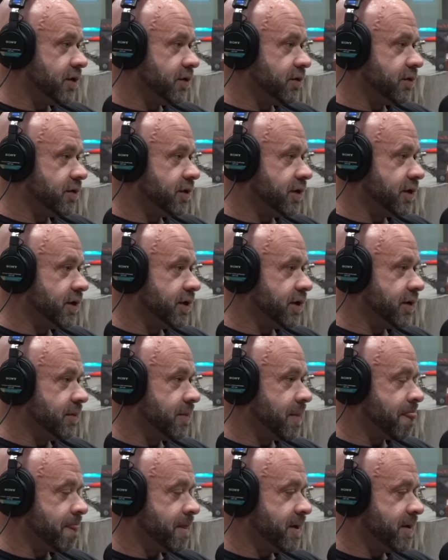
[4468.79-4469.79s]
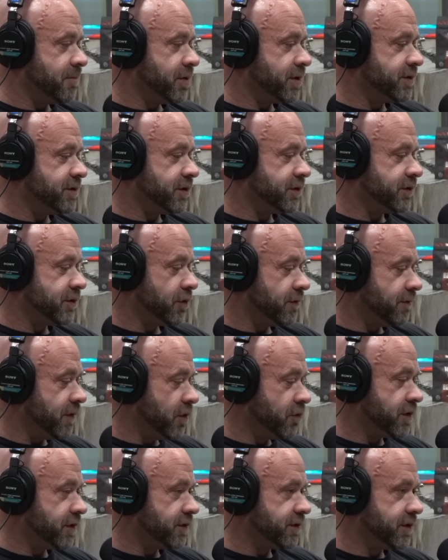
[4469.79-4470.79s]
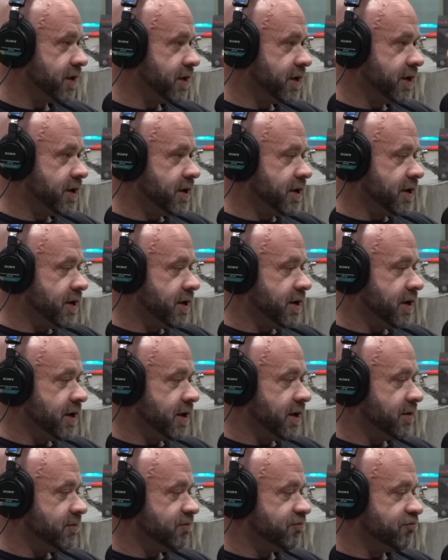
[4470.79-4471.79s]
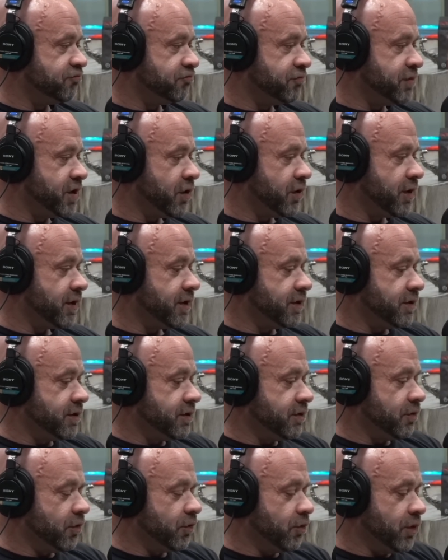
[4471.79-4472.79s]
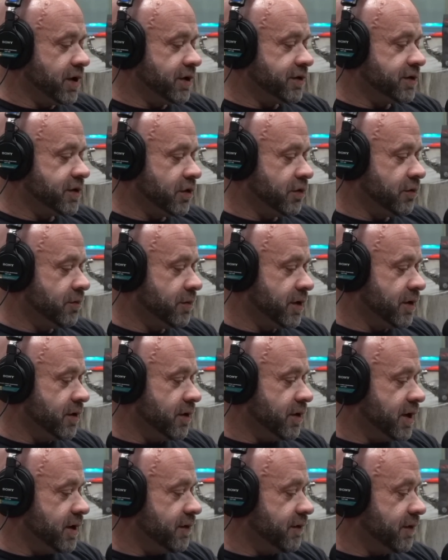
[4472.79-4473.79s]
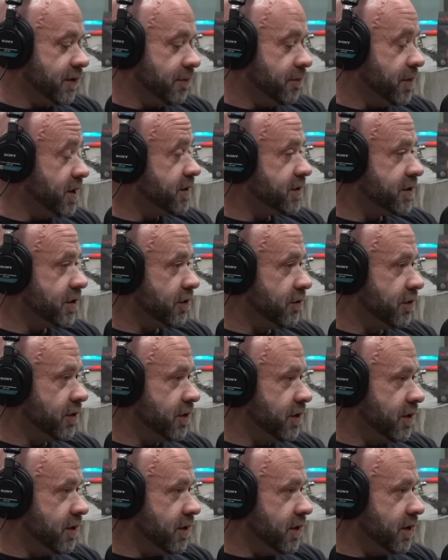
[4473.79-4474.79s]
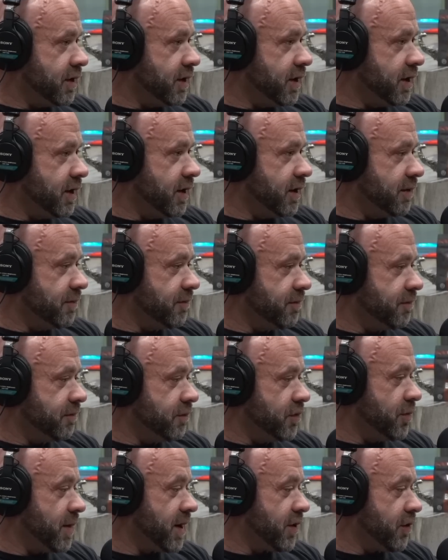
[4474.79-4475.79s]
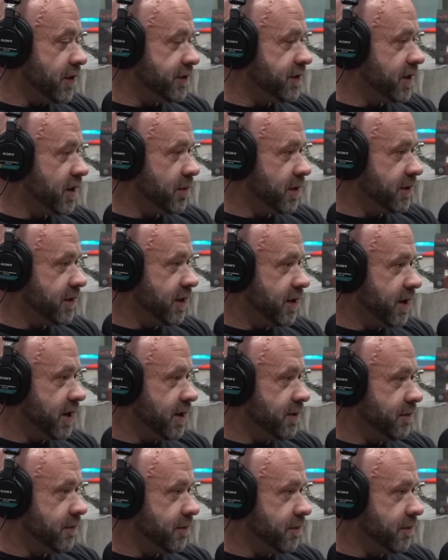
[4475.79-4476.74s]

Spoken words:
And but you're so focused, and you know, you win a show, even a big show, and you might go out and celebrate that night.